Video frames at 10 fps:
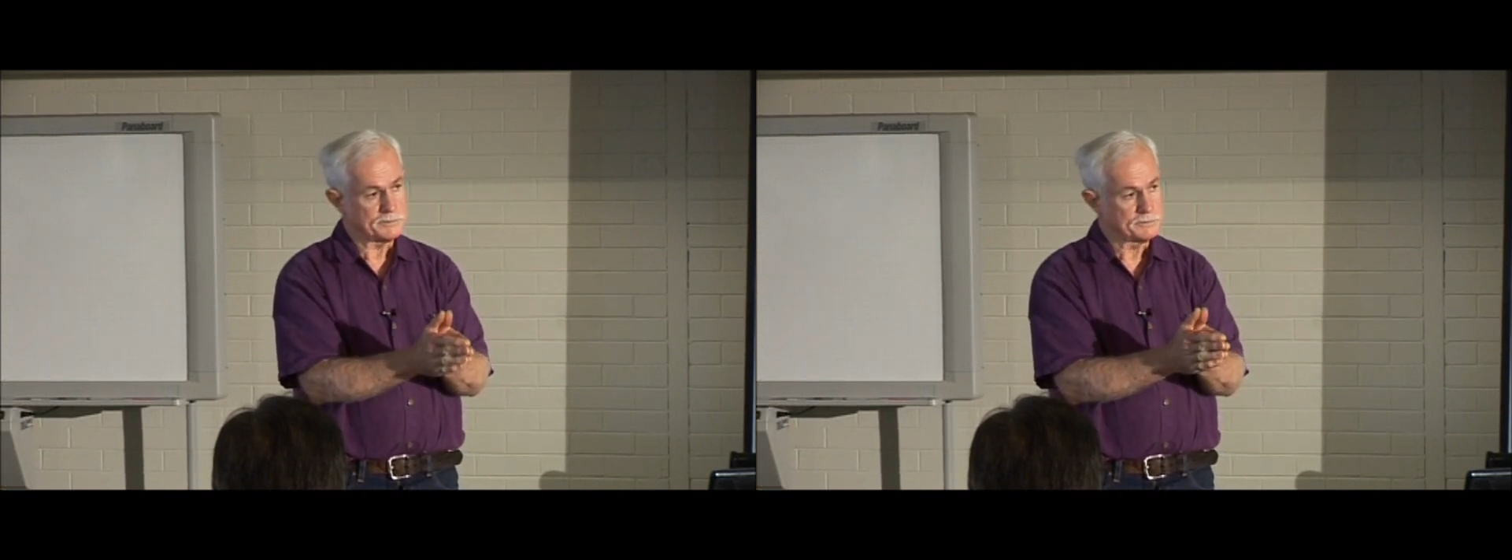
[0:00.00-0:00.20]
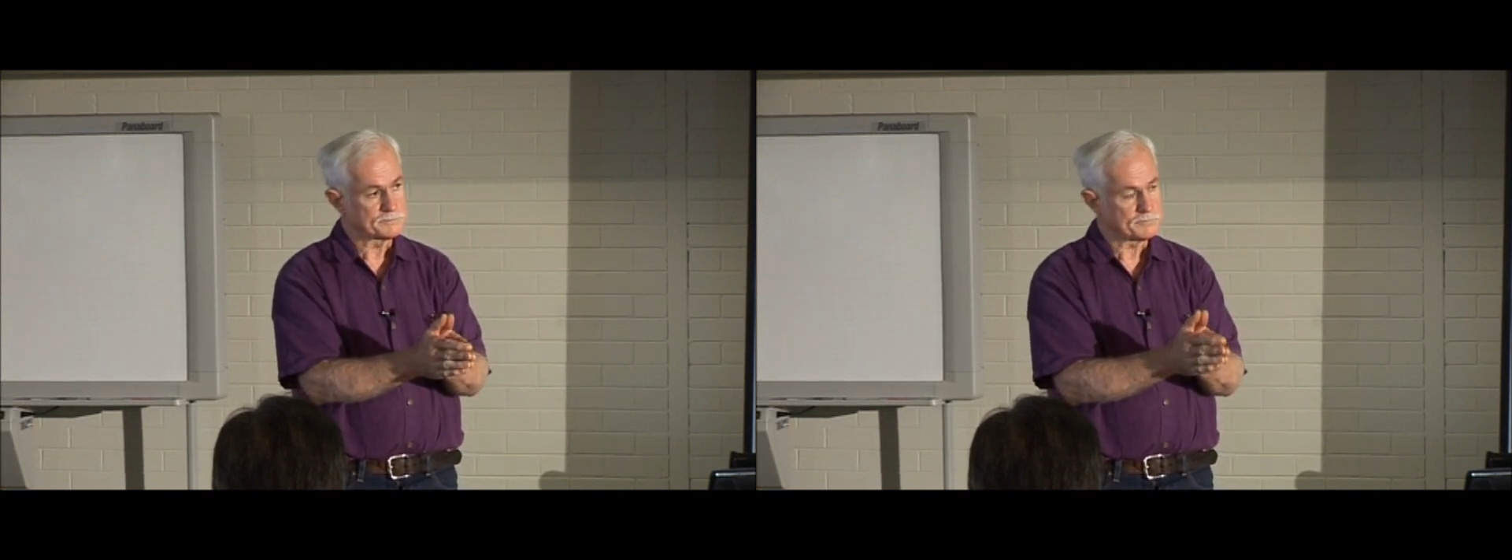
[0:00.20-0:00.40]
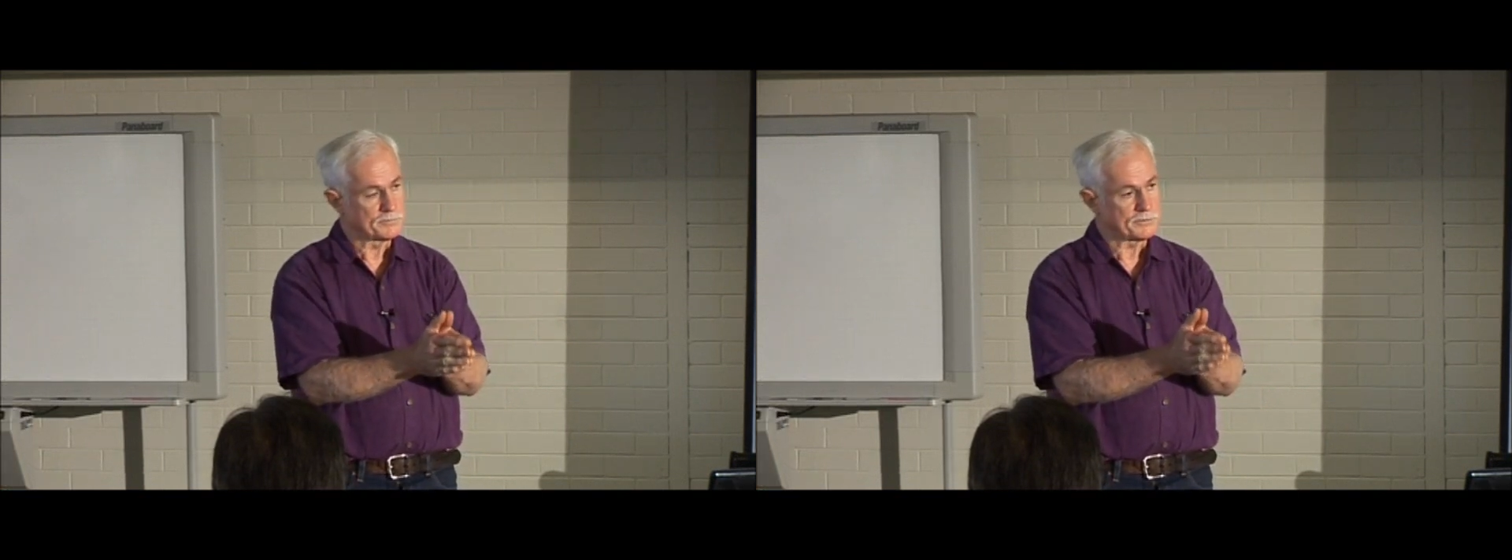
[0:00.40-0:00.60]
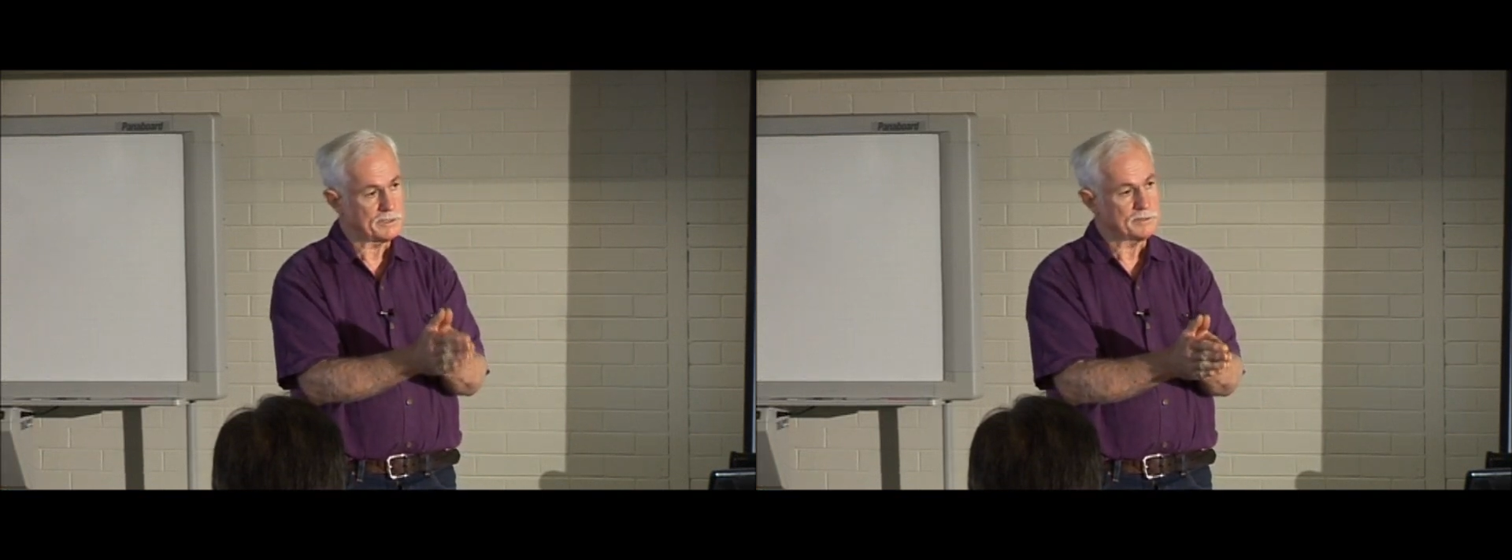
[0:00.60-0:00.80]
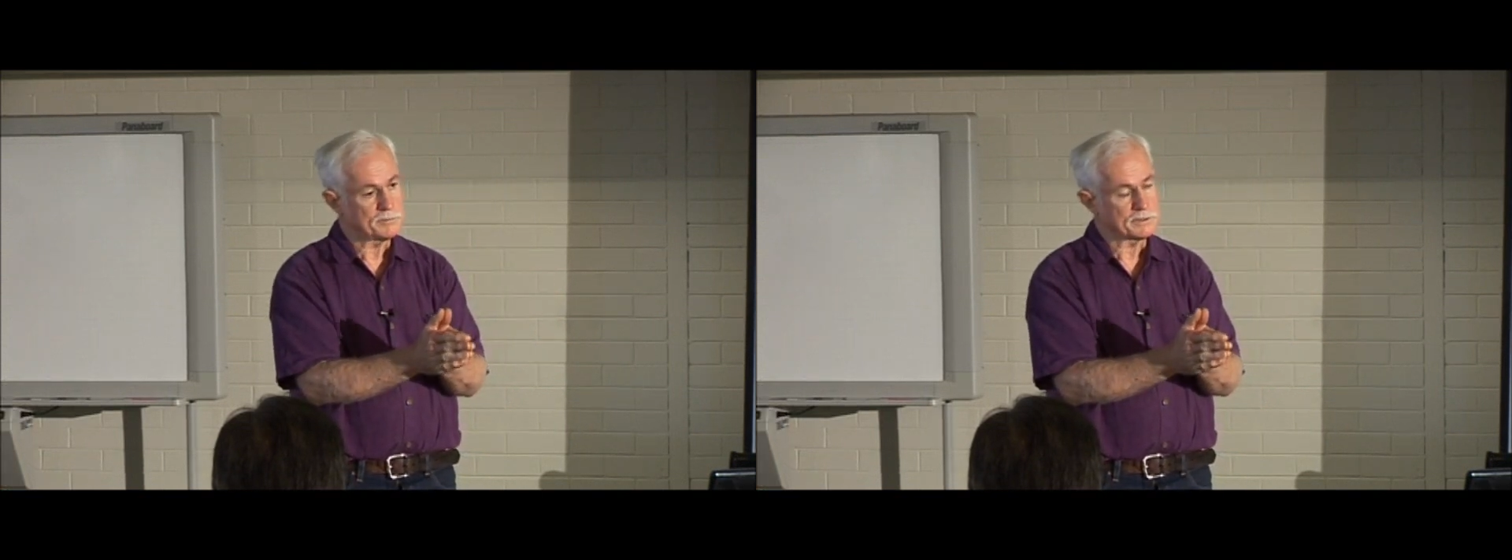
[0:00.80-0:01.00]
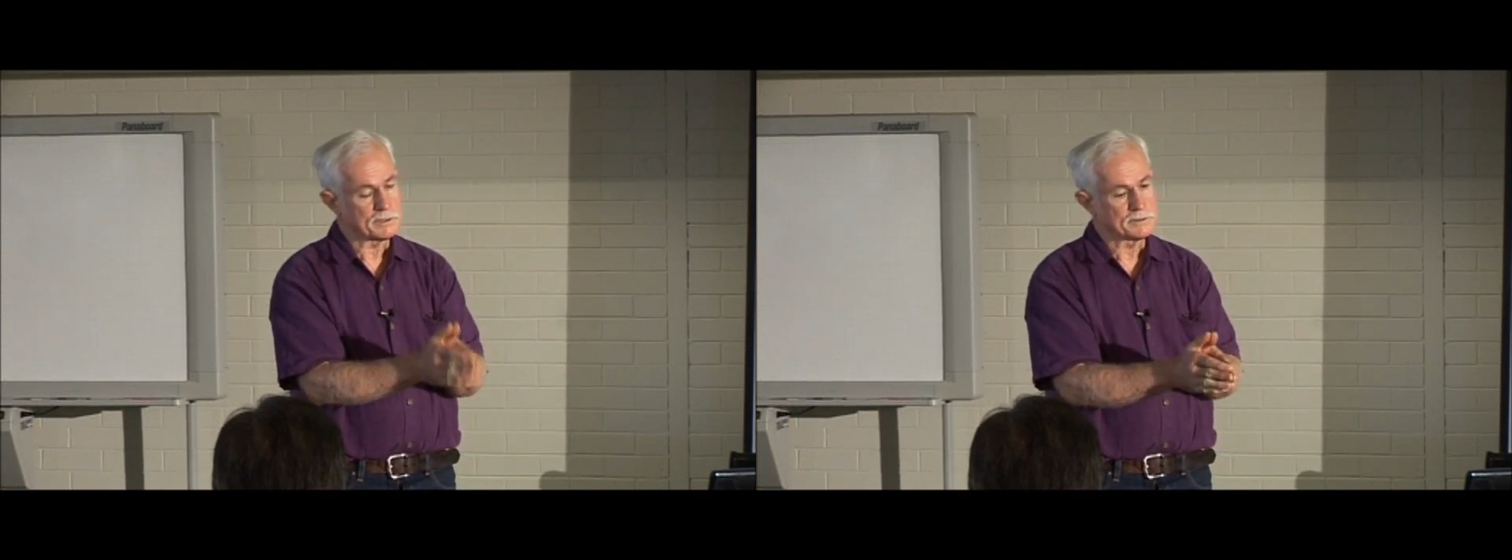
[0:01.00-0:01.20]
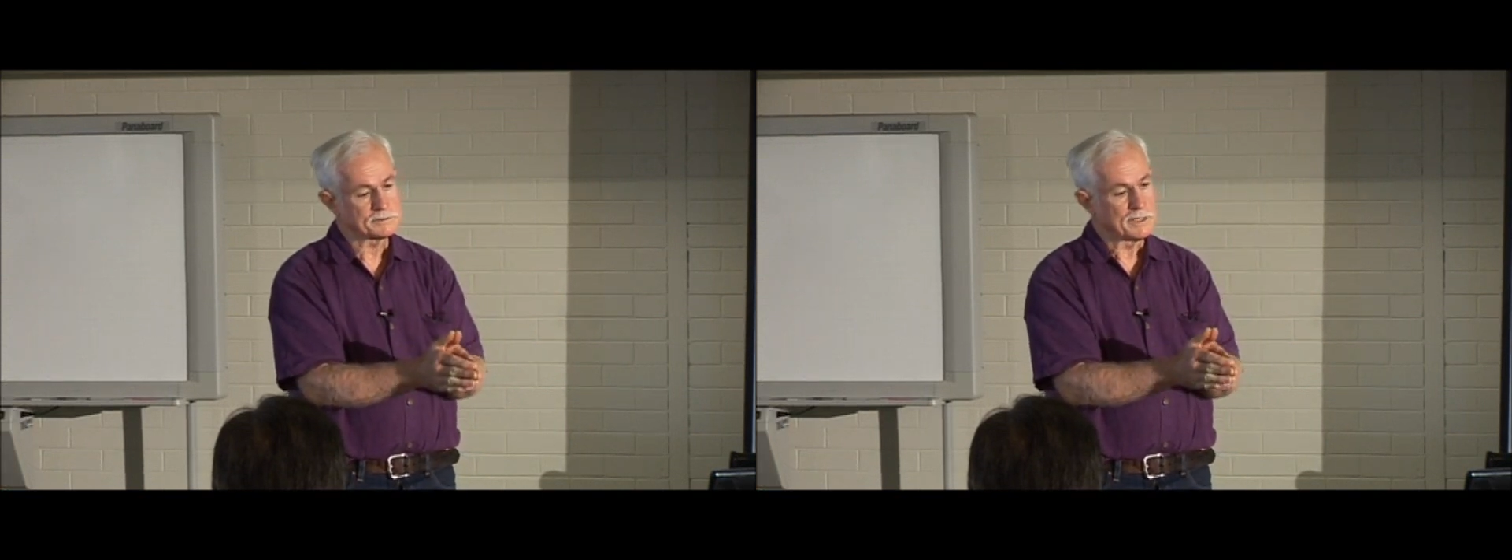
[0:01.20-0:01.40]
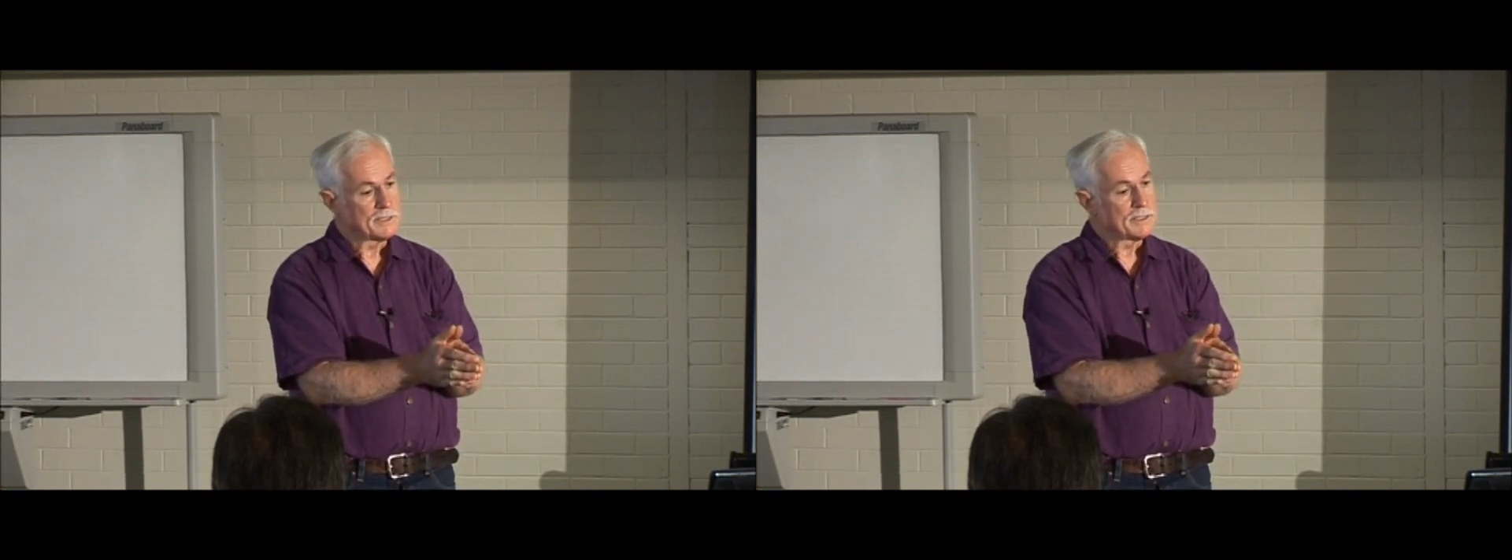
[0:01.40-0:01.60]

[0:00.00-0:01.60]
useful thing, because